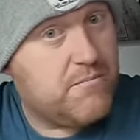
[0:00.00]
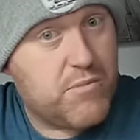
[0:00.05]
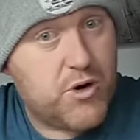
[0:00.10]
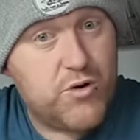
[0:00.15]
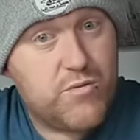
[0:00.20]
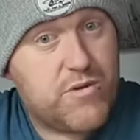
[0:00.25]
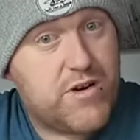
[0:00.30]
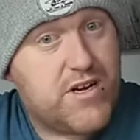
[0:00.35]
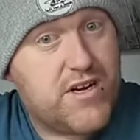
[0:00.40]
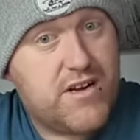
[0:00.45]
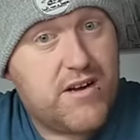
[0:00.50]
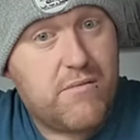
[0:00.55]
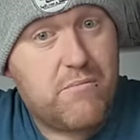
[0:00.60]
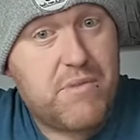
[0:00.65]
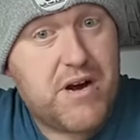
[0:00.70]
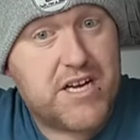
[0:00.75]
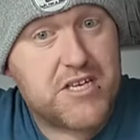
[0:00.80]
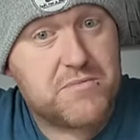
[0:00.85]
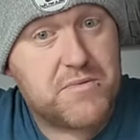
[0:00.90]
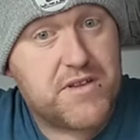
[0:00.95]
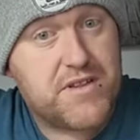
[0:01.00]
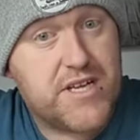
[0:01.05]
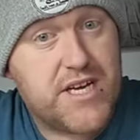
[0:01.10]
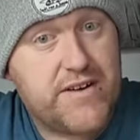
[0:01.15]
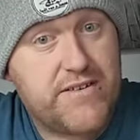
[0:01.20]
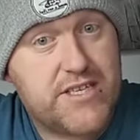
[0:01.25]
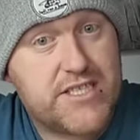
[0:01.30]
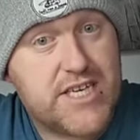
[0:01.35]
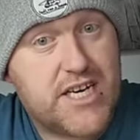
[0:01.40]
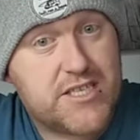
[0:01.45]
Boom. Pass me
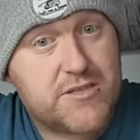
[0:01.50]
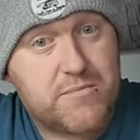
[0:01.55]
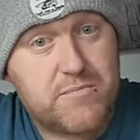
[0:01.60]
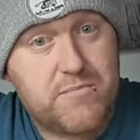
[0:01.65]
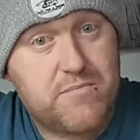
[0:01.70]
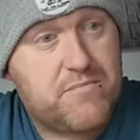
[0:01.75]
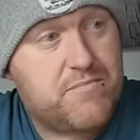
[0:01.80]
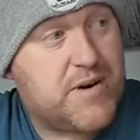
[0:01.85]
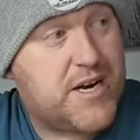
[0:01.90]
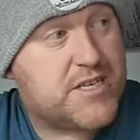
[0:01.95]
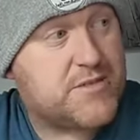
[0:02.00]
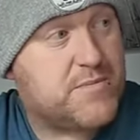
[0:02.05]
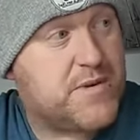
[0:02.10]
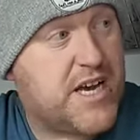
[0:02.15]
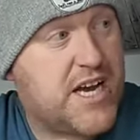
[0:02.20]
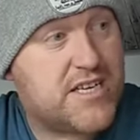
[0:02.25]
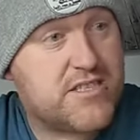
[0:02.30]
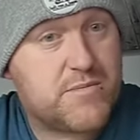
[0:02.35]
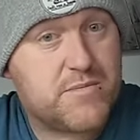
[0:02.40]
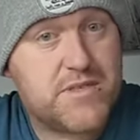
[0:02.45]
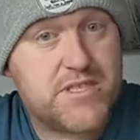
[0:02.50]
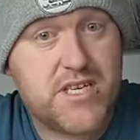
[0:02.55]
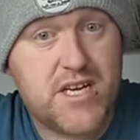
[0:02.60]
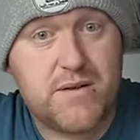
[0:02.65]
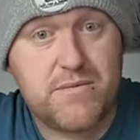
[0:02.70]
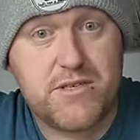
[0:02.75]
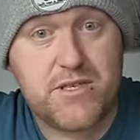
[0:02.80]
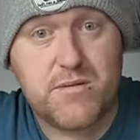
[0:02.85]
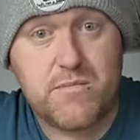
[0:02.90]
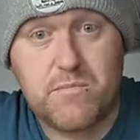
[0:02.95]
theory test, pass me hazard
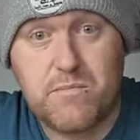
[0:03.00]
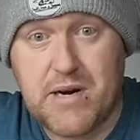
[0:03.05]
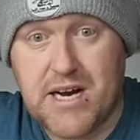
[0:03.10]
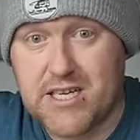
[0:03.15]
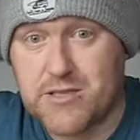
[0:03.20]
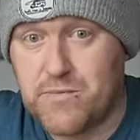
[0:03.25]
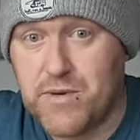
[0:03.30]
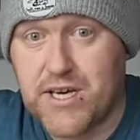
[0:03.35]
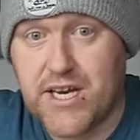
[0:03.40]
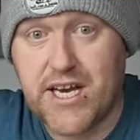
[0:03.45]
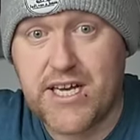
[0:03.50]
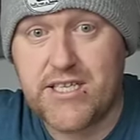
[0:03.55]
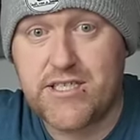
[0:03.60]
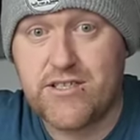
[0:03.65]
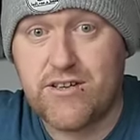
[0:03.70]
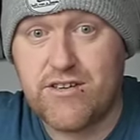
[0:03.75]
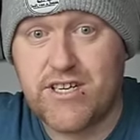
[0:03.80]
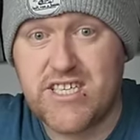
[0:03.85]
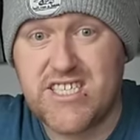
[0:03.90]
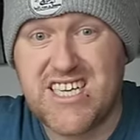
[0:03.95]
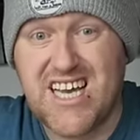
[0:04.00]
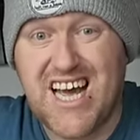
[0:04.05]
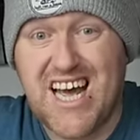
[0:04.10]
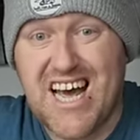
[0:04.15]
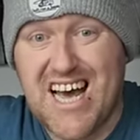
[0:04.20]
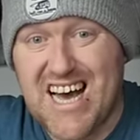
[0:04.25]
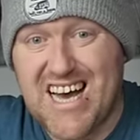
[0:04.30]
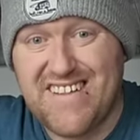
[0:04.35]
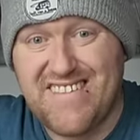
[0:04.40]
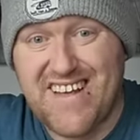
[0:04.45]
perception, pass me case studies.
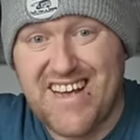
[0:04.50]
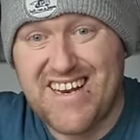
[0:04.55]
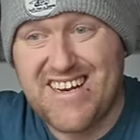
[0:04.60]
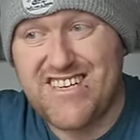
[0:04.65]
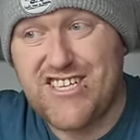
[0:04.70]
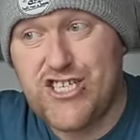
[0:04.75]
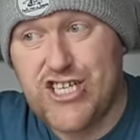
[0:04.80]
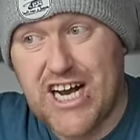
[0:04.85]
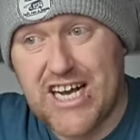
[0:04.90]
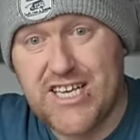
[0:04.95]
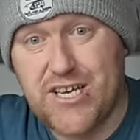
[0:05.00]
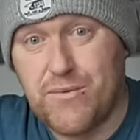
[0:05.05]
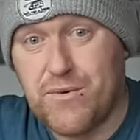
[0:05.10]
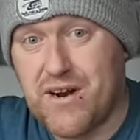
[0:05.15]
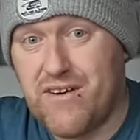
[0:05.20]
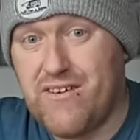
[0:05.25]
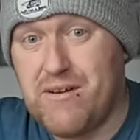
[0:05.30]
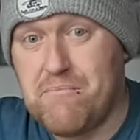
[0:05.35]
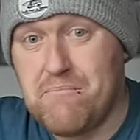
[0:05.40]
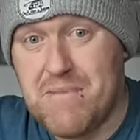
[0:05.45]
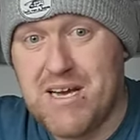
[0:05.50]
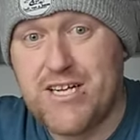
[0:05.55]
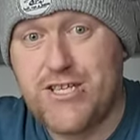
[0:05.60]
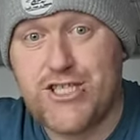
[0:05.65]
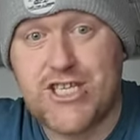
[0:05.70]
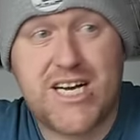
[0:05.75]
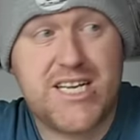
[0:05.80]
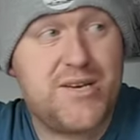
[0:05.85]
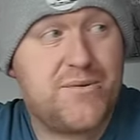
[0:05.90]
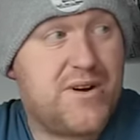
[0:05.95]
And then January,
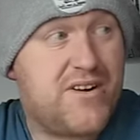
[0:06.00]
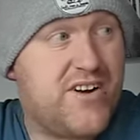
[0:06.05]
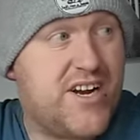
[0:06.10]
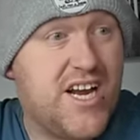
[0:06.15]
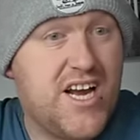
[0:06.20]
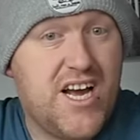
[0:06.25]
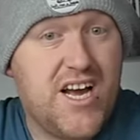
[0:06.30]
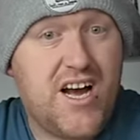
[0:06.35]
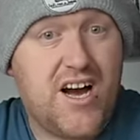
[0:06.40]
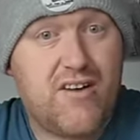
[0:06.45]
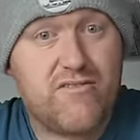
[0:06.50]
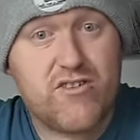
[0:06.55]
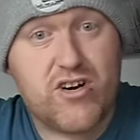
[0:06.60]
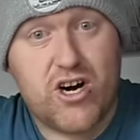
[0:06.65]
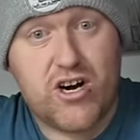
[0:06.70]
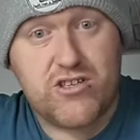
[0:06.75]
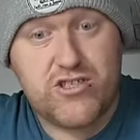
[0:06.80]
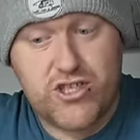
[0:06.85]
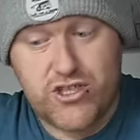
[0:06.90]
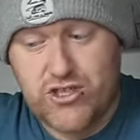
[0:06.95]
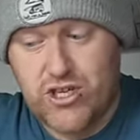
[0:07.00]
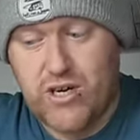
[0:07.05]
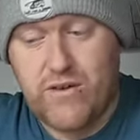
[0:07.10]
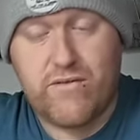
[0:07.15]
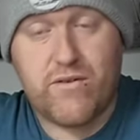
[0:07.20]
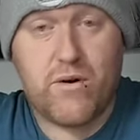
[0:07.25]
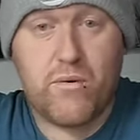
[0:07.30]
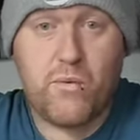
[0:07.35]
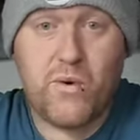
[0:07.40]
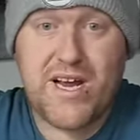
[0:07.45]
mid January, I've got just
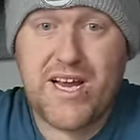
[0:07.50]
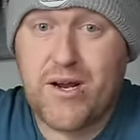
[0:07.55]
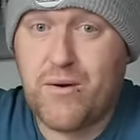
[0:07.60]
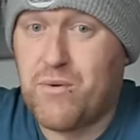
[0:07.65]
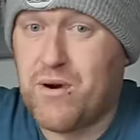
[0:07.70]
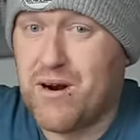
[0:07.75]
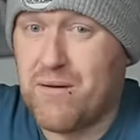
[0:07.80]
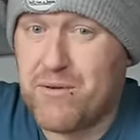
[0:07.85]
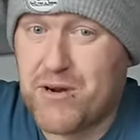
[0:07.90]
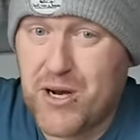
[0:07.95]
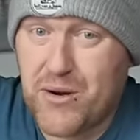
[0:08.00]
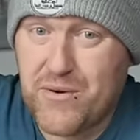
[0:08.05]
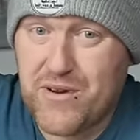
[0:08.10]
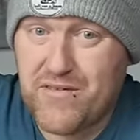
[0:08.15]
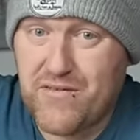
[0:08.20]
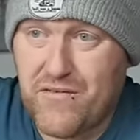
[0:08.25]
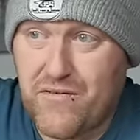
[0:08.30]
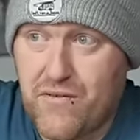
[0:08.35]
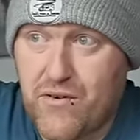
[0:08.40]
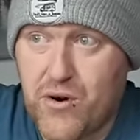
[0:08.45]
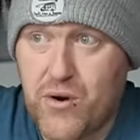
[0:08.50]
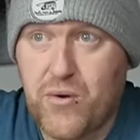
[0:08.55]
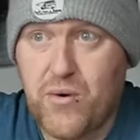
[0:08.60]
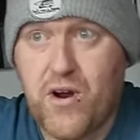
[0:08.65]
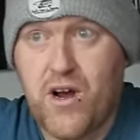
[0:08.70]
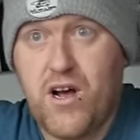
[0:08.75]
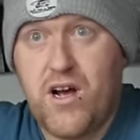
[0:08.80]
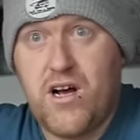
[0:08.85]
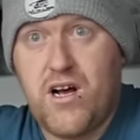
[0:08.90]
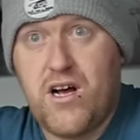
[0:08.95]
over a week where I'm going through